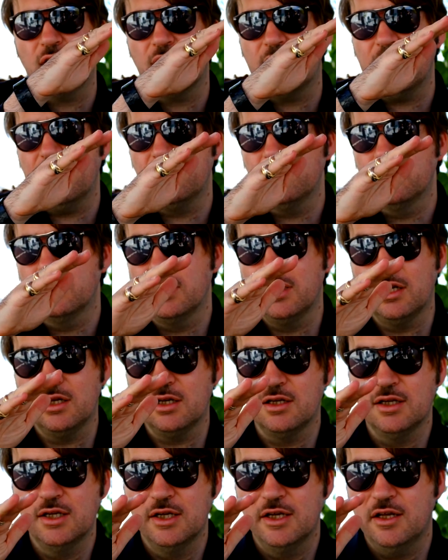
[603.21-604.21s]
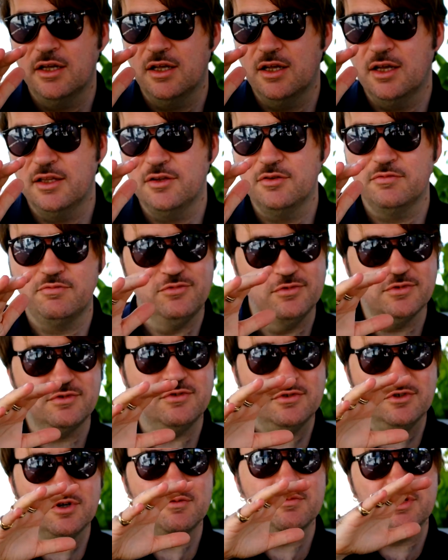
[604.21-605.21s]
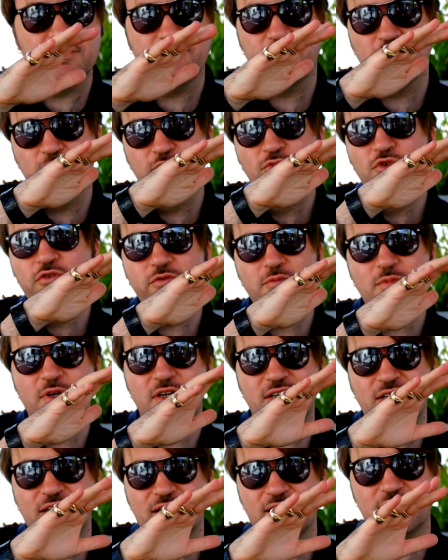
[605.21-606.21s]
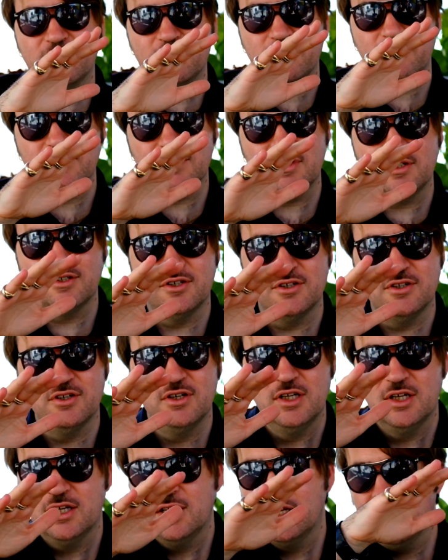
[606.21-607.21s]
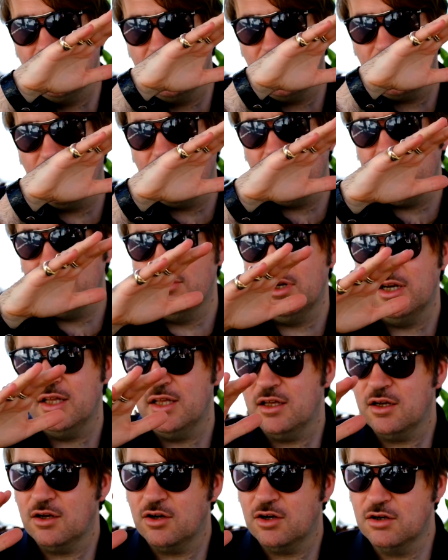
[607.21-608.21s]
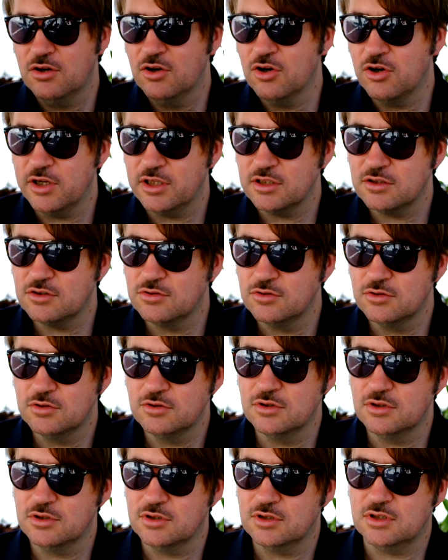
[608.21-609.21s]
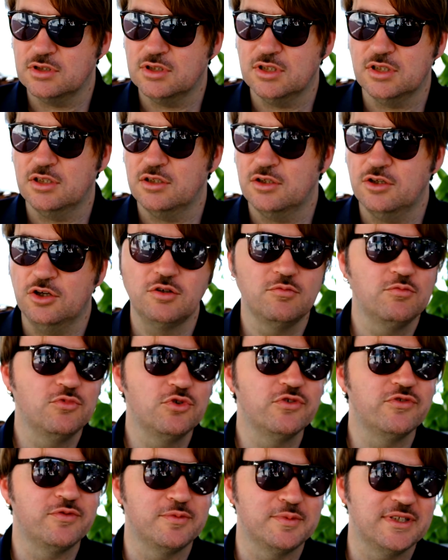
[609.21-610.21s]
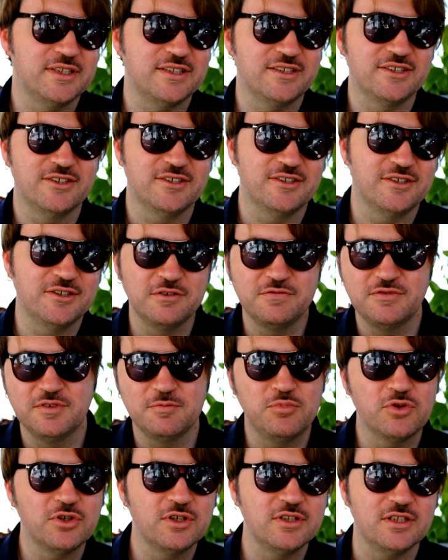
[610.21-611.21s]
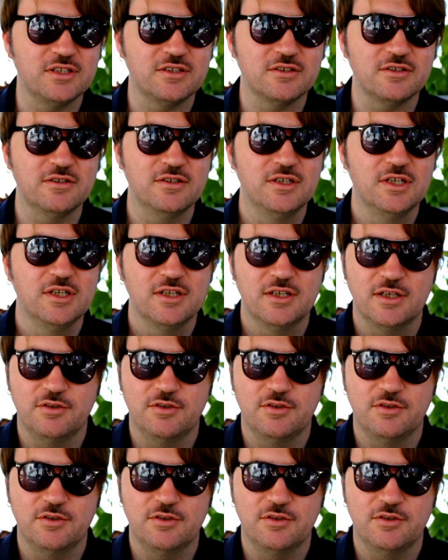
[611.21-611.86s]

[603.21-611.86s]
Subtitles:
on the gradual coming from movement and, you know, gradually going to non-movement, no, of the body, no.